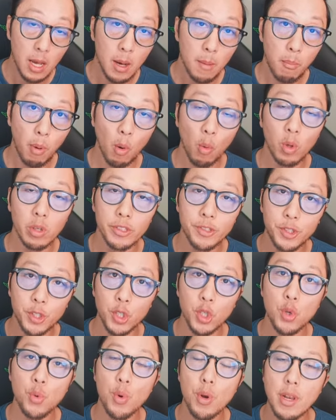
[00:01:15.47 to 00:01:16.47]
but will
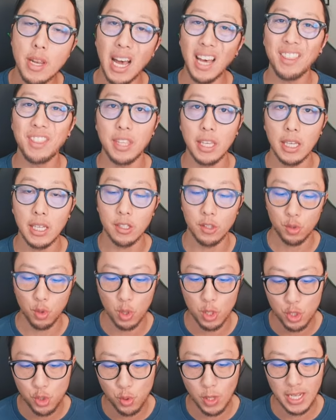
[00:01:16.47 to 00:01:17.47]
do nothing to
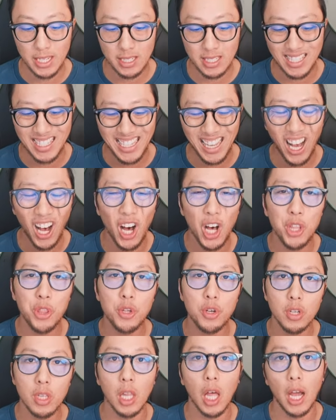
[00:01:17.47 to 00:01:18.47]
address the
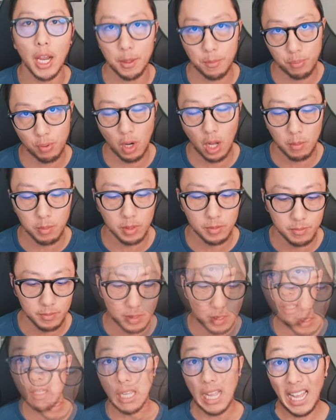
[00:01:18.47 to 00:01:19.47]
underlying problem.
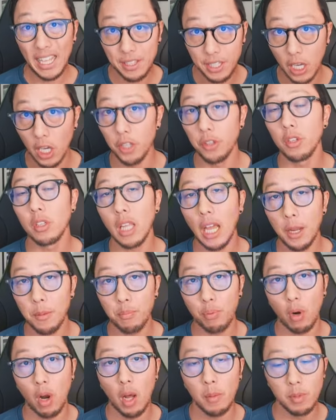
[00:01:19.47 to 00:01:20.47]
And the underlying
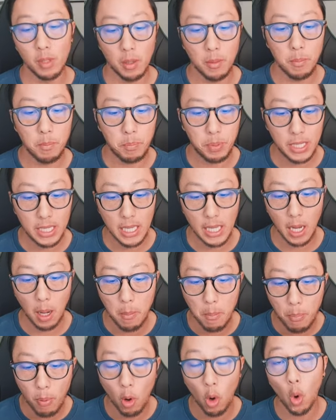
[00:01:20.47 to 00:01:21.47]
problem being
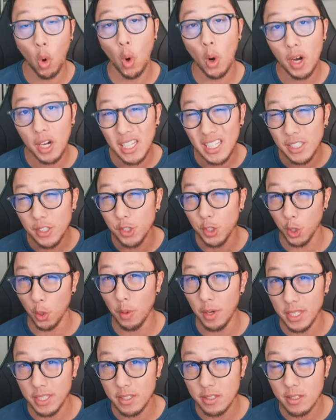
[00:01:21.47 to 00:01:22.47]
poor
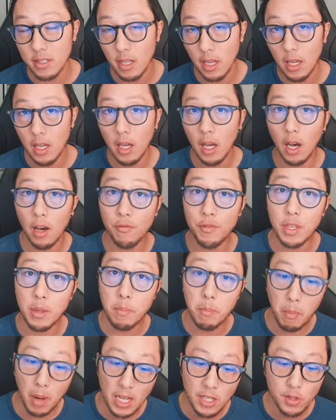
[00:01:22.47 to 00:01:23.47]
endurance of the
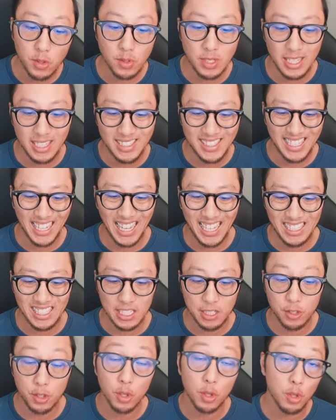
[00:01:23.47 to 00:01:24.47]
muscles and
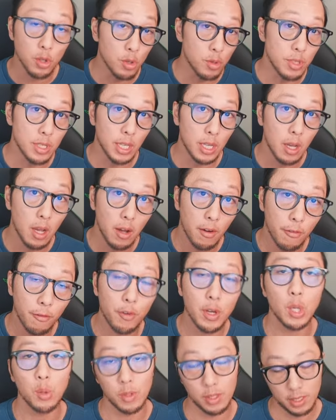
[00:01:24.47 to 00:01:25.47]
tendons you're using
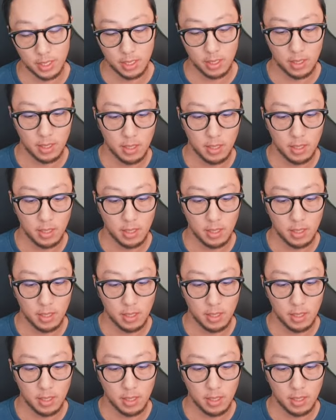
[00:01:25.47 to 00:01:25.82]
frequently.